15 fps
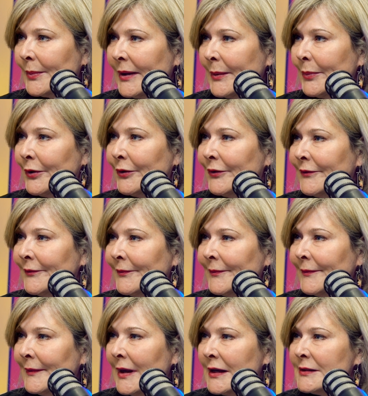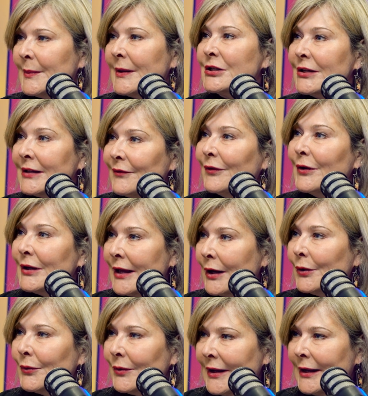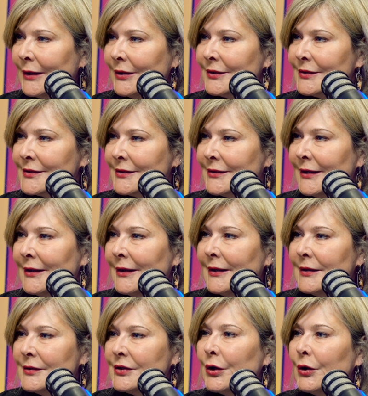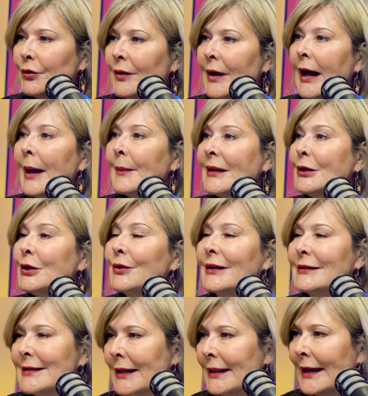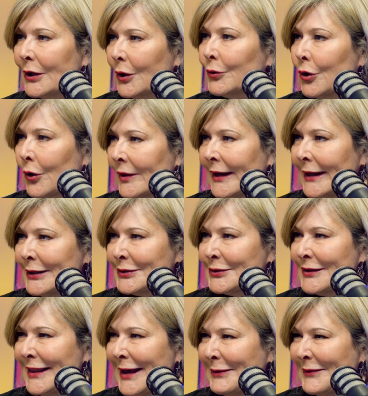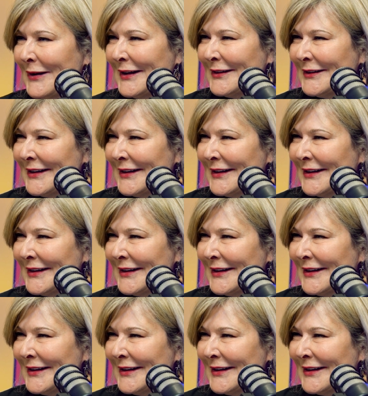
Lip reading: people, especially for young creators. So, I mean, you could tell I don't know the industry that well.